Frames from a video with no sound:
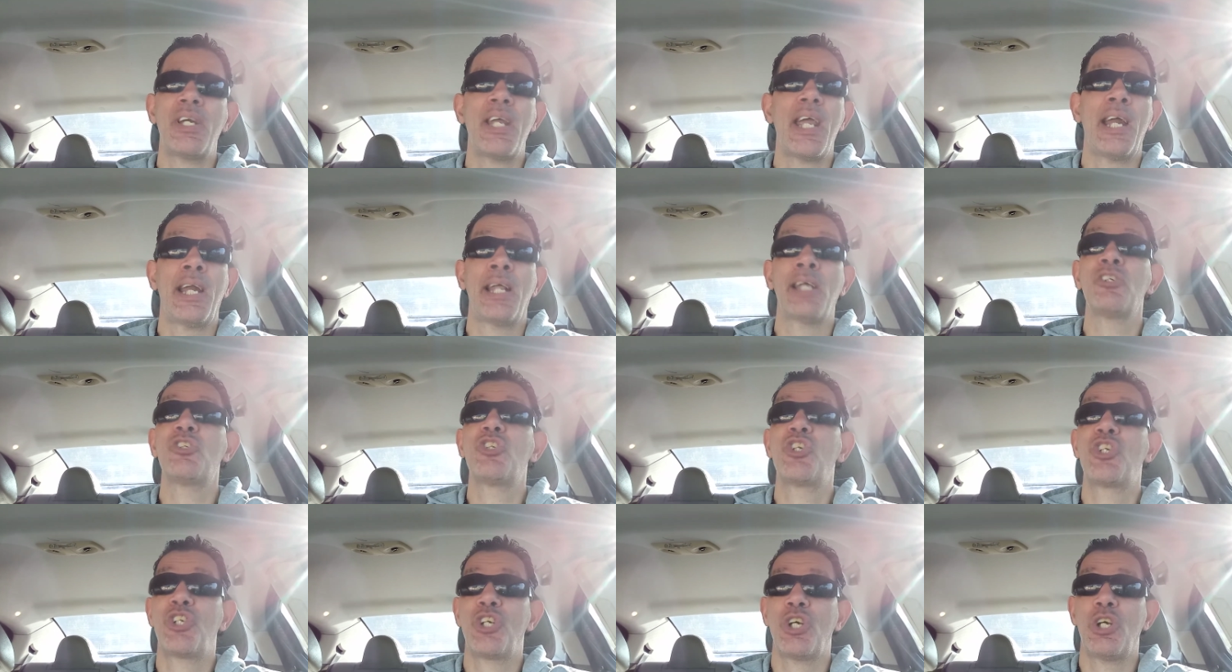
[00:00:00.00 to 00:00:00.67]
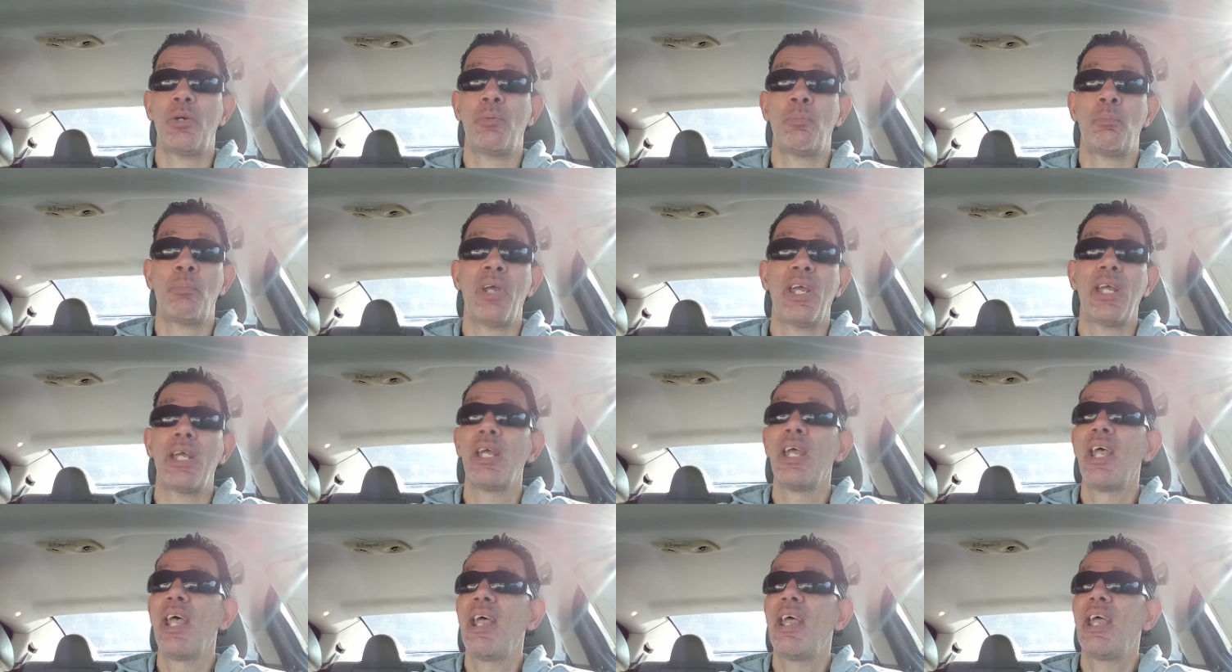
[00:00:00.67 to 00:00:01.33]
If as a fan,
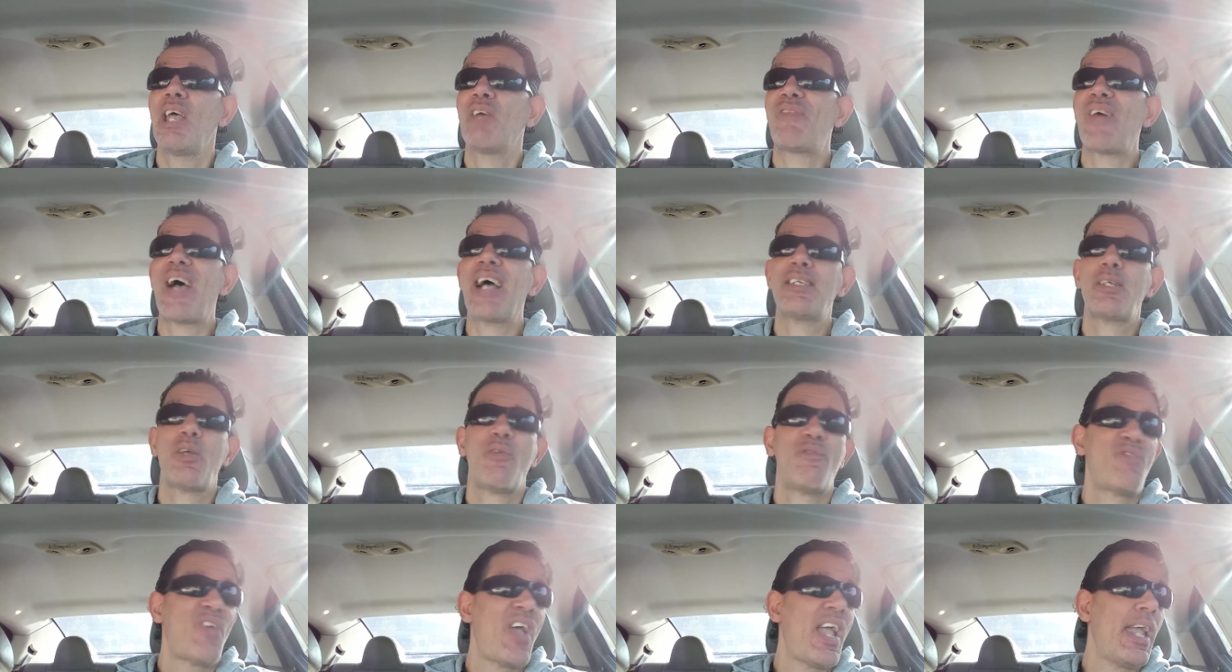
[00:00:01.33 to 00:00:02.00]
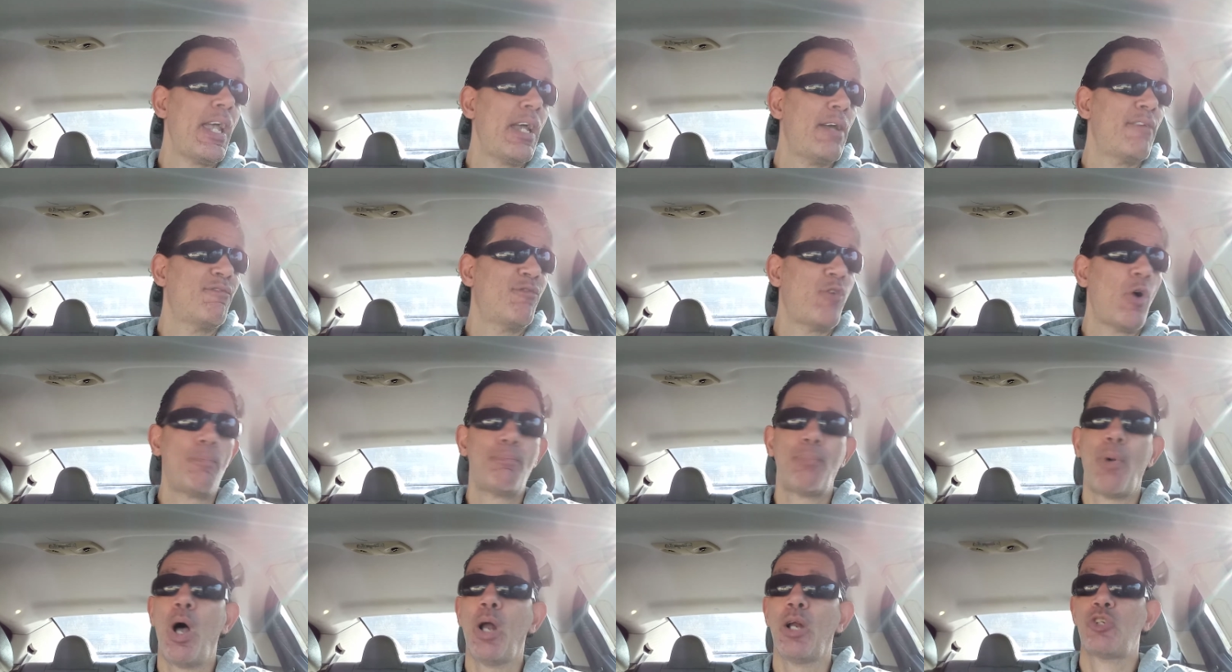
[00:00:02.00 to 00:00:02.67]
football is
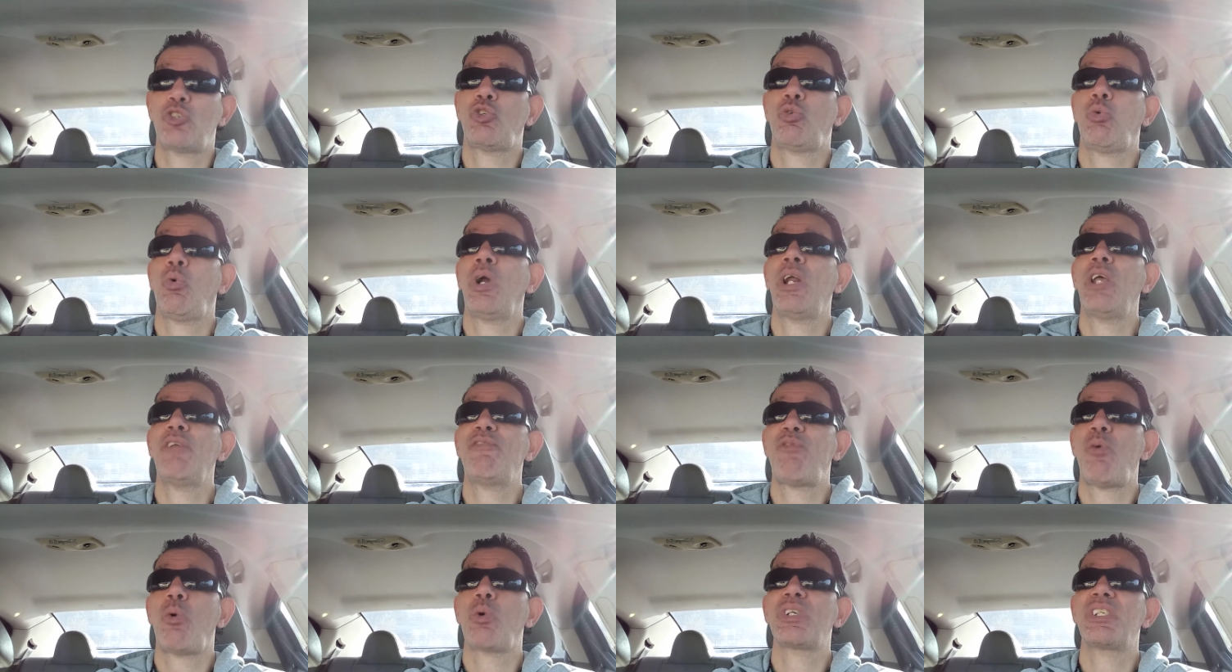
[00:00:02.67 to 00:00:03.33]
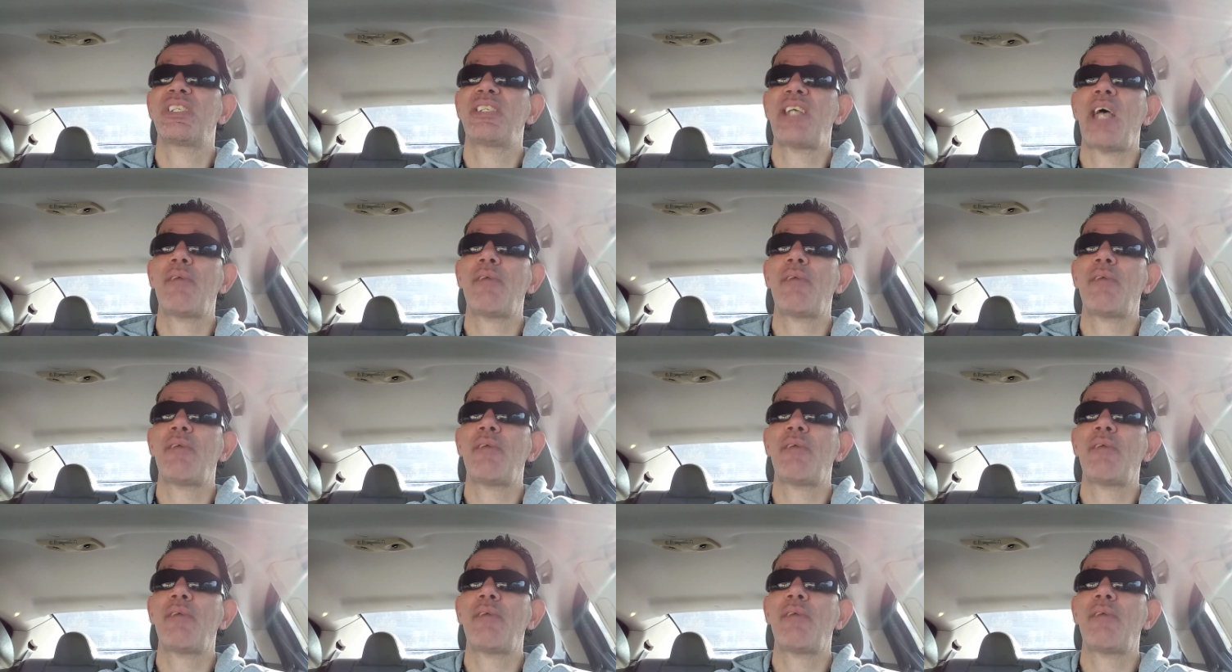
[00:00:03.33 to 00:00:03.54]
24/7 for you when there's